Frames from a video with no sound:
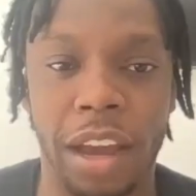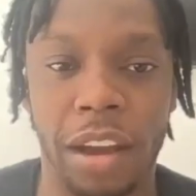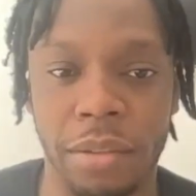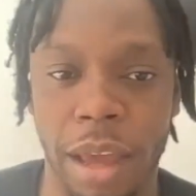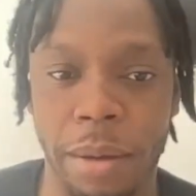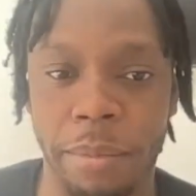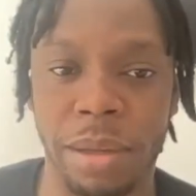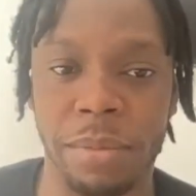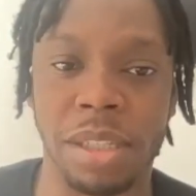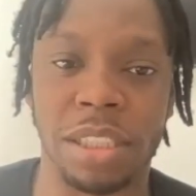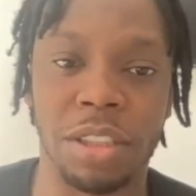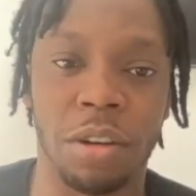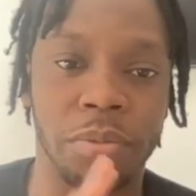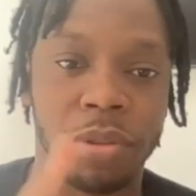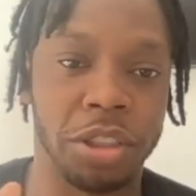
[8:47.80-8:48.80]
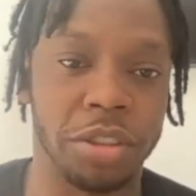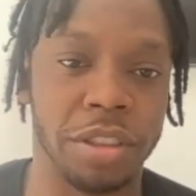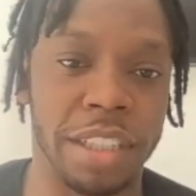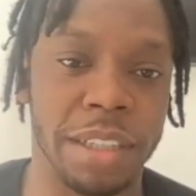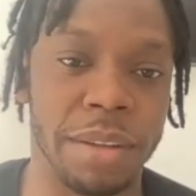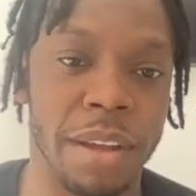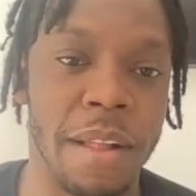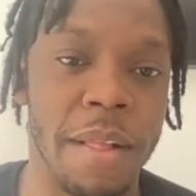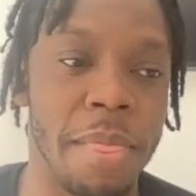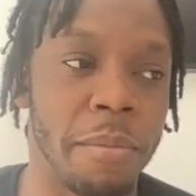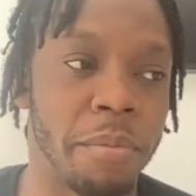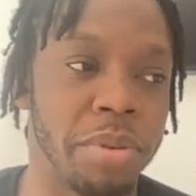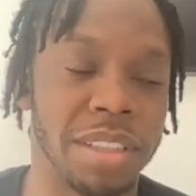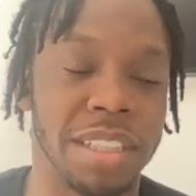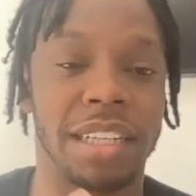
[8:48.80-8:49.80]
that BBC opportunity
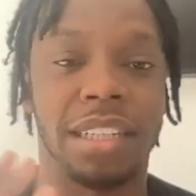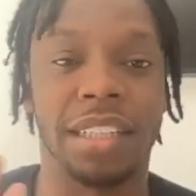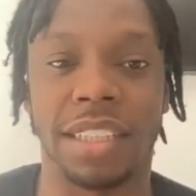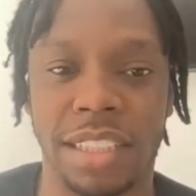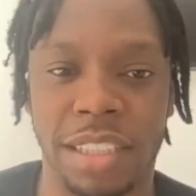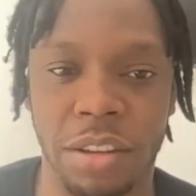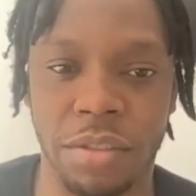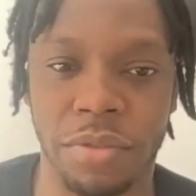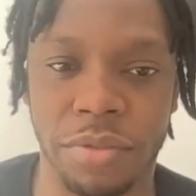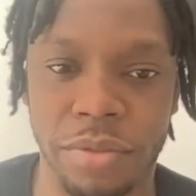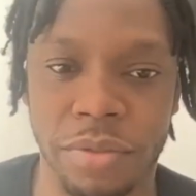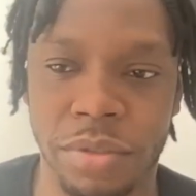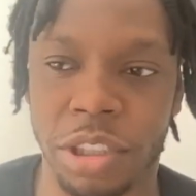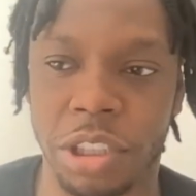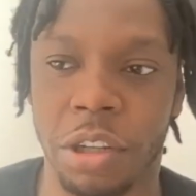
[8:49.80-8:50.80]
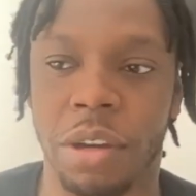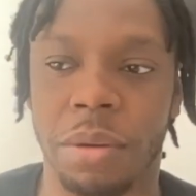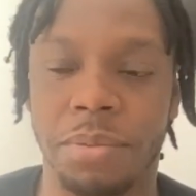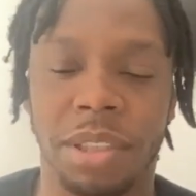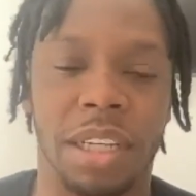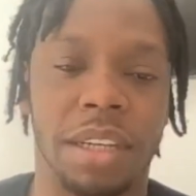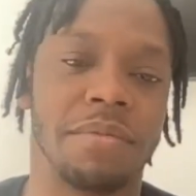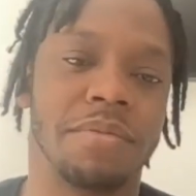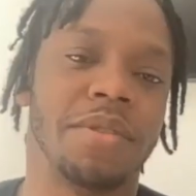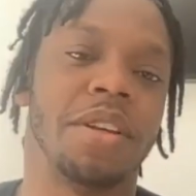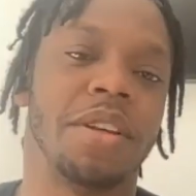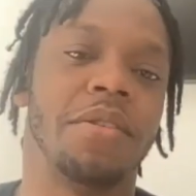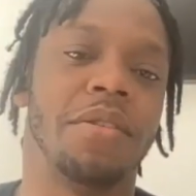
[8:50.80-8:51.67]
presented itself. Do you know what I'm saying?